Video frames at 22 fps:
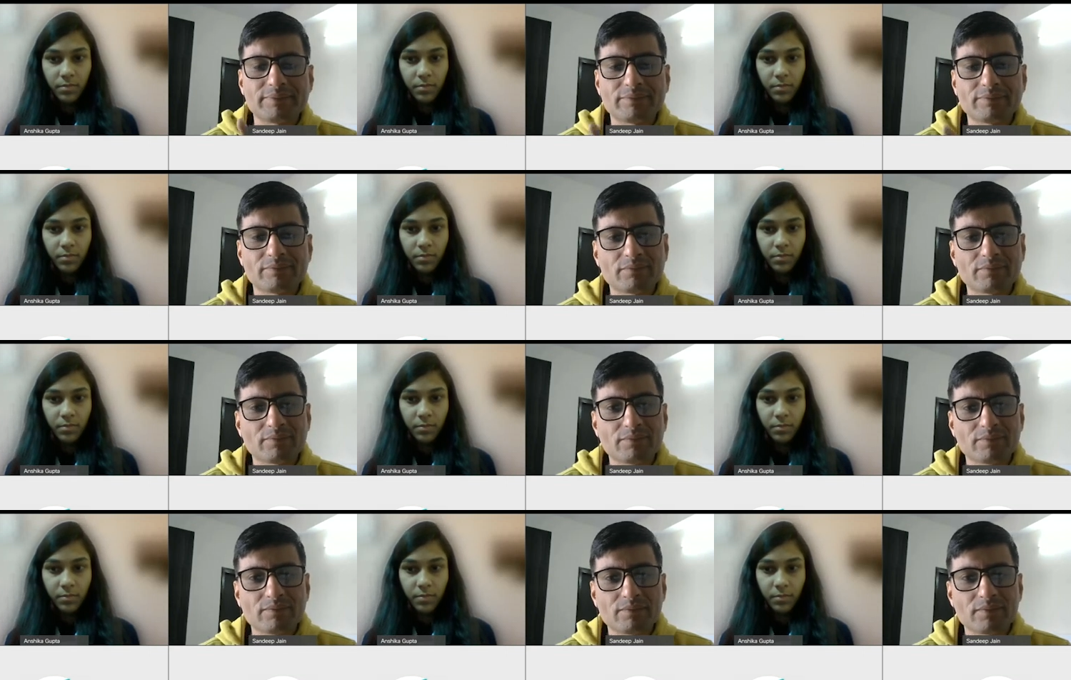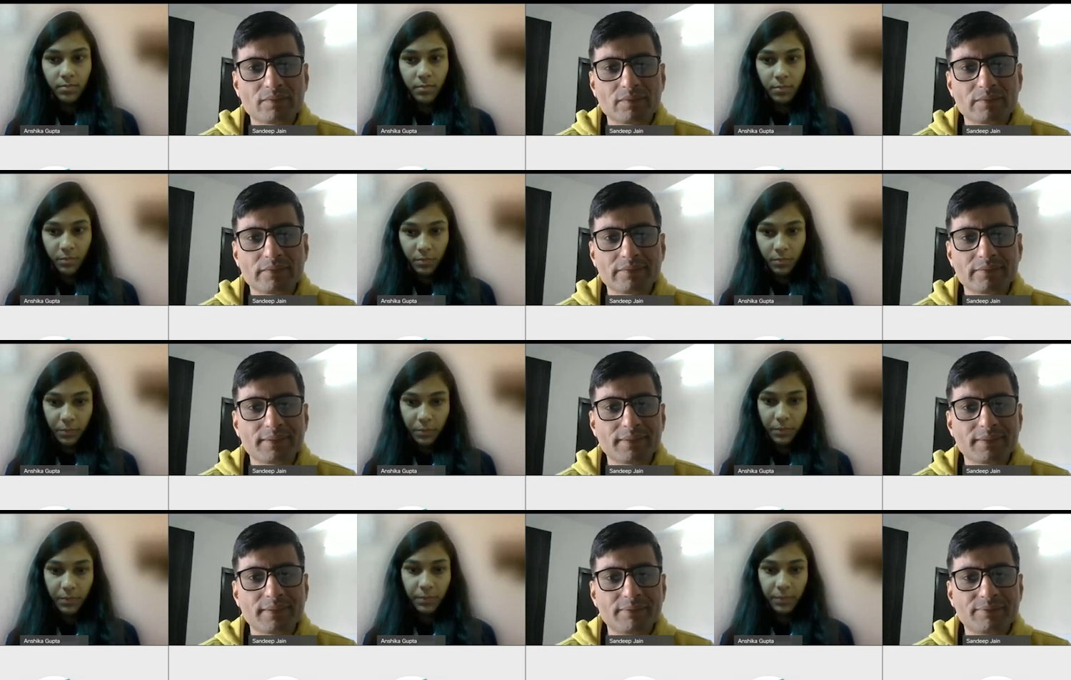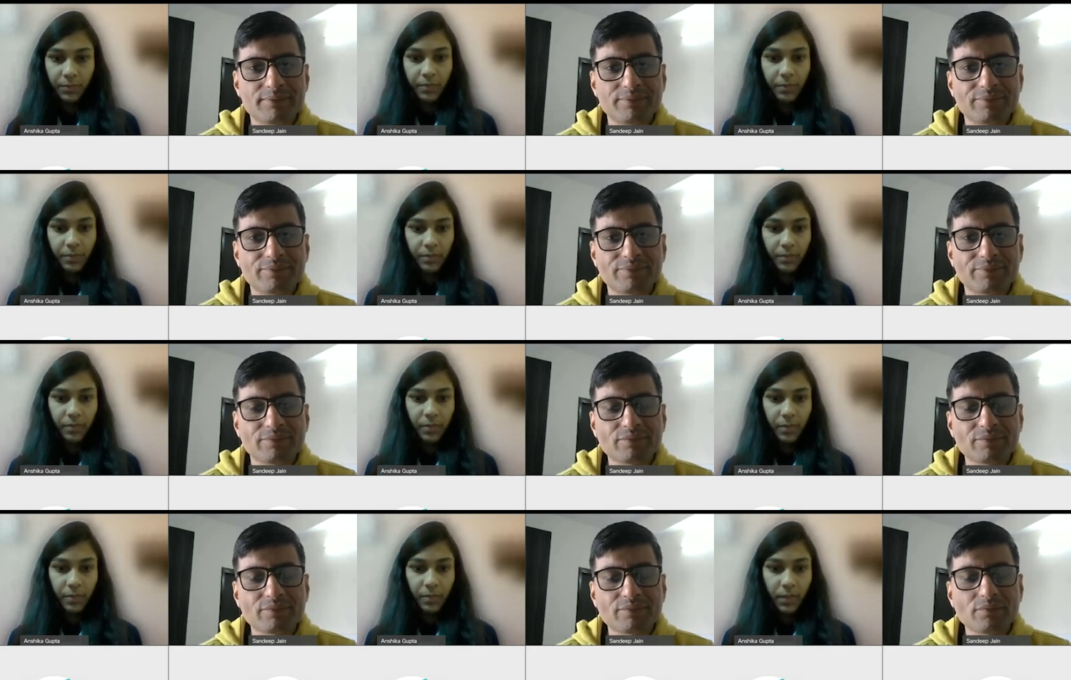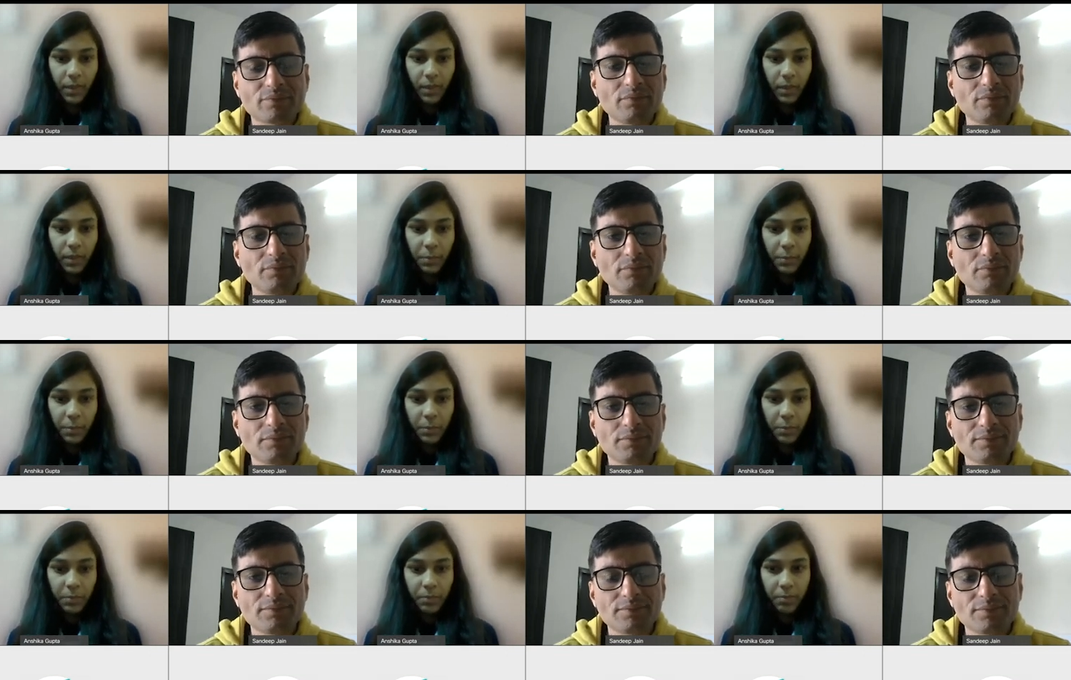
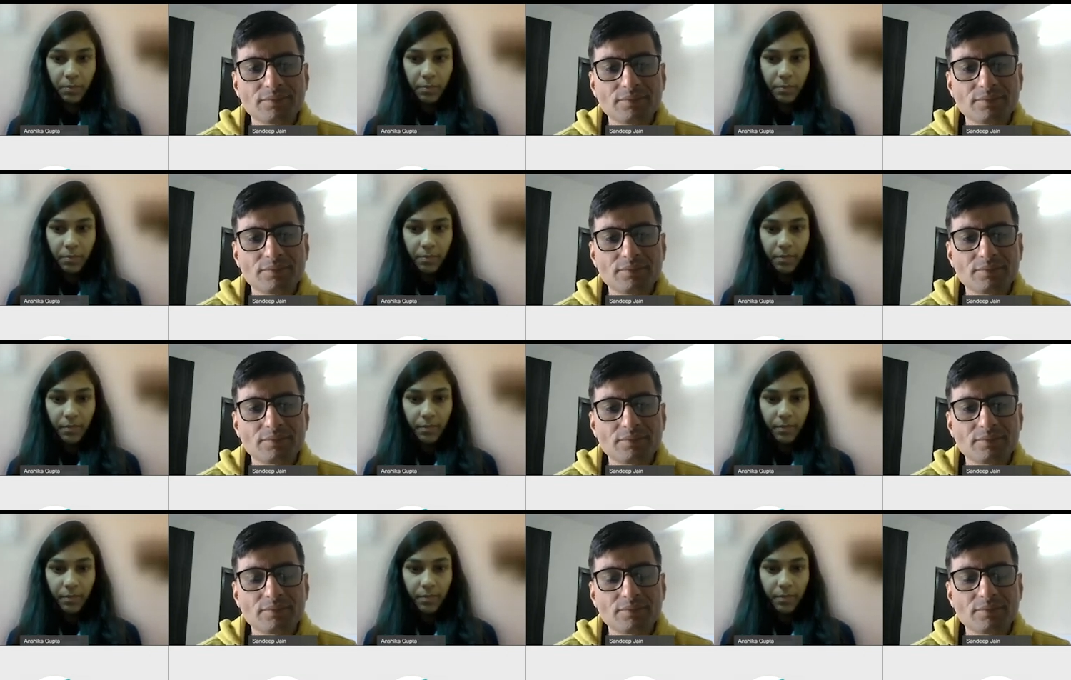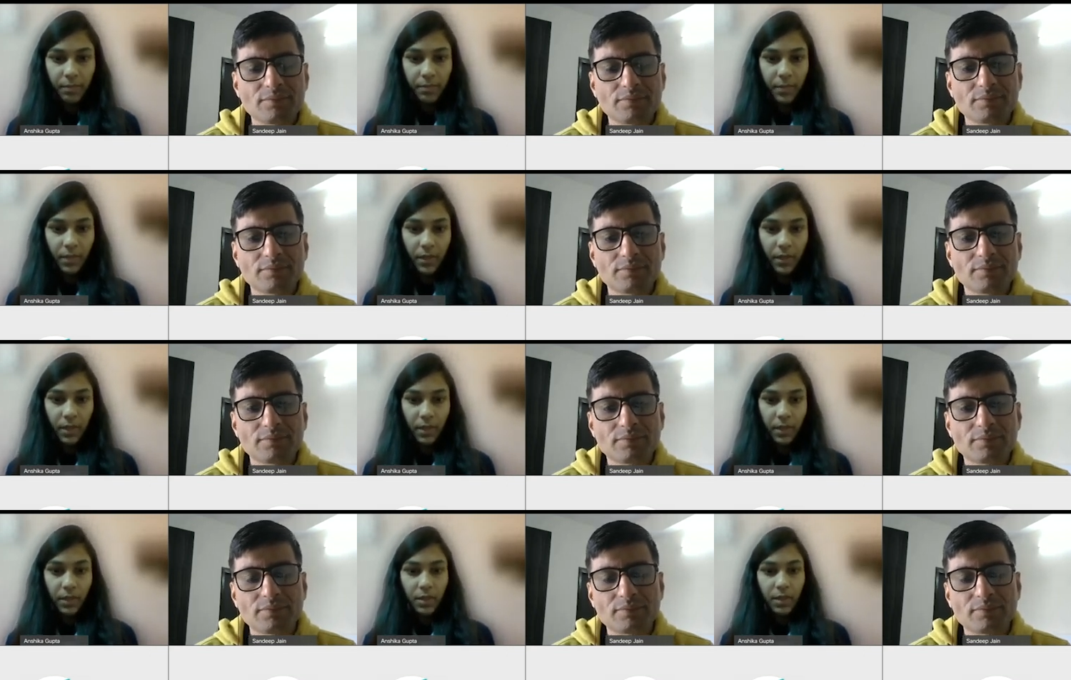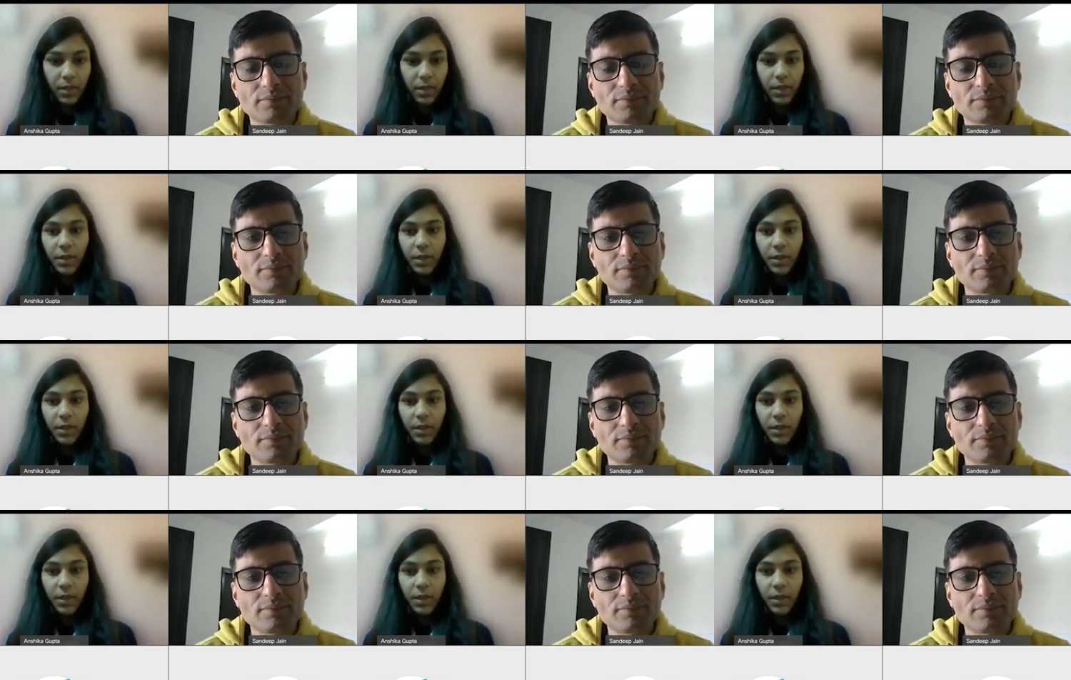[no speech]